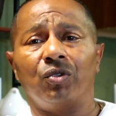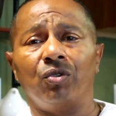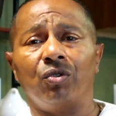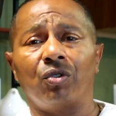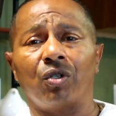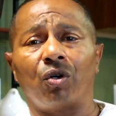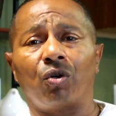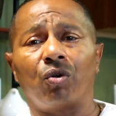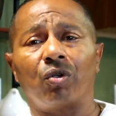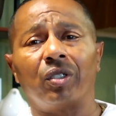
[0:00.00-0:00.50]

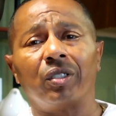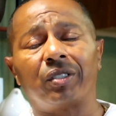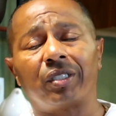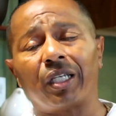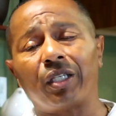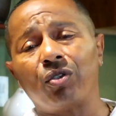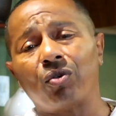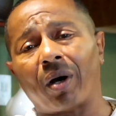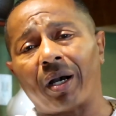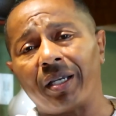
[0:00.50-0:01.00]
You know,
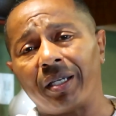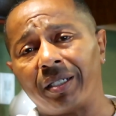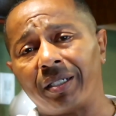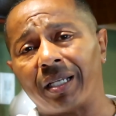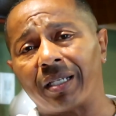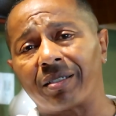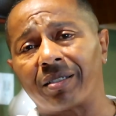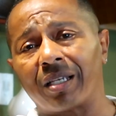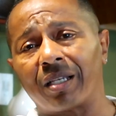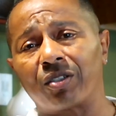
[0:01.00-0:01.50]
until you are
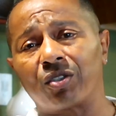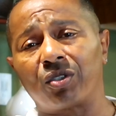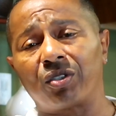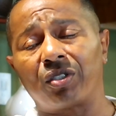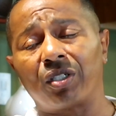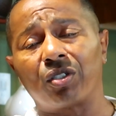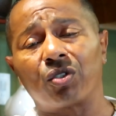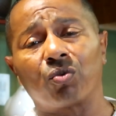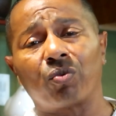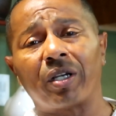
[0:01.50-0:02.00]
in that
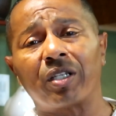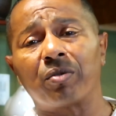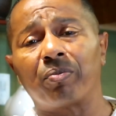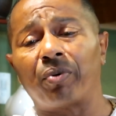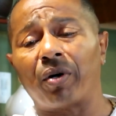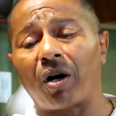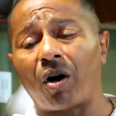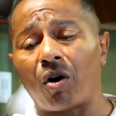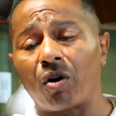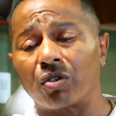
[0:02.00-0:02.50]

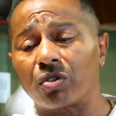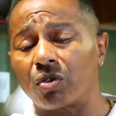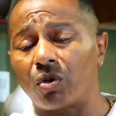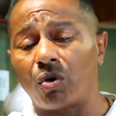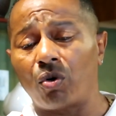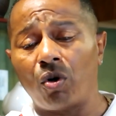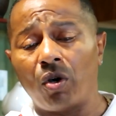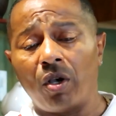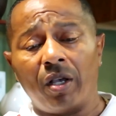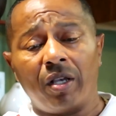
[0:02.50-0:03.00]
situation. But
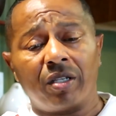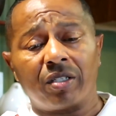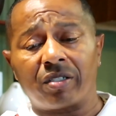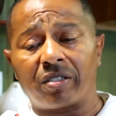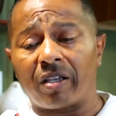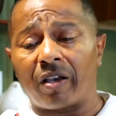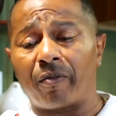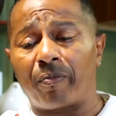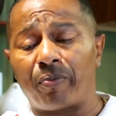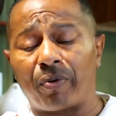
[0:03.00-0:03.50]
also,
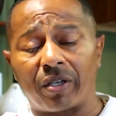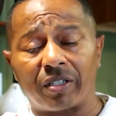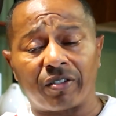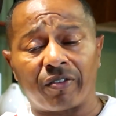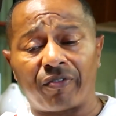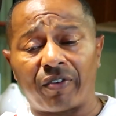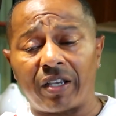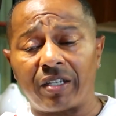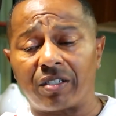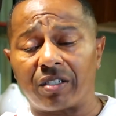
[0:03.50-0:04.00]

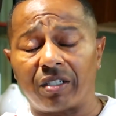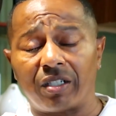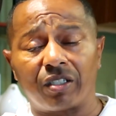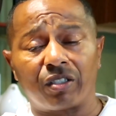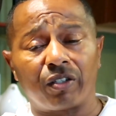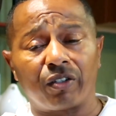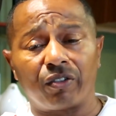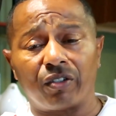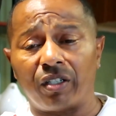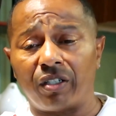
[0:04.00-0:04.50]
self-preservation
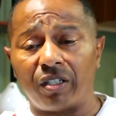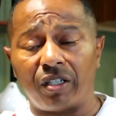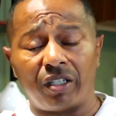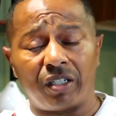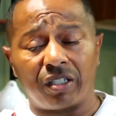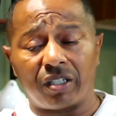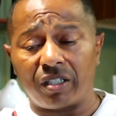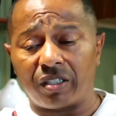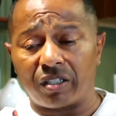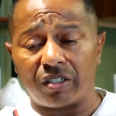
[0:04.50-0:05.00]
is the,
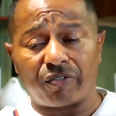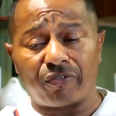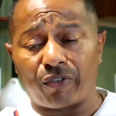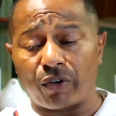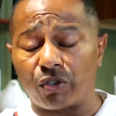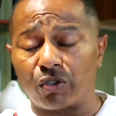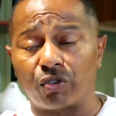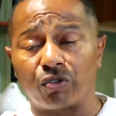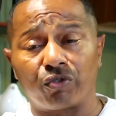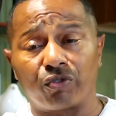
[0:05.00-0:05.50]
is the
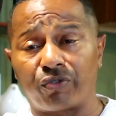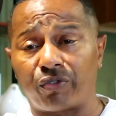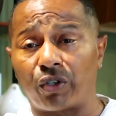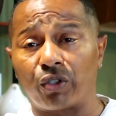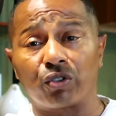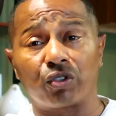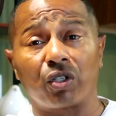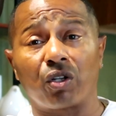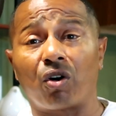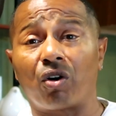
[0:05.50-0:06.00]
first
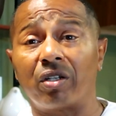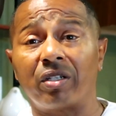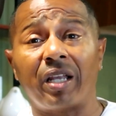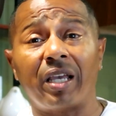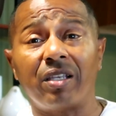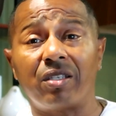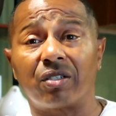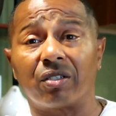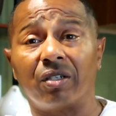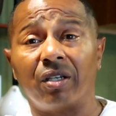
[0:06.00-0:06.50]
first law of
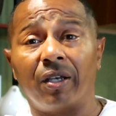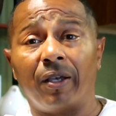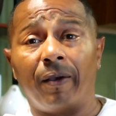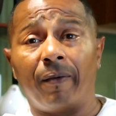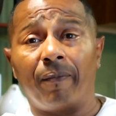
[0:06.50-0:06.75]
nature.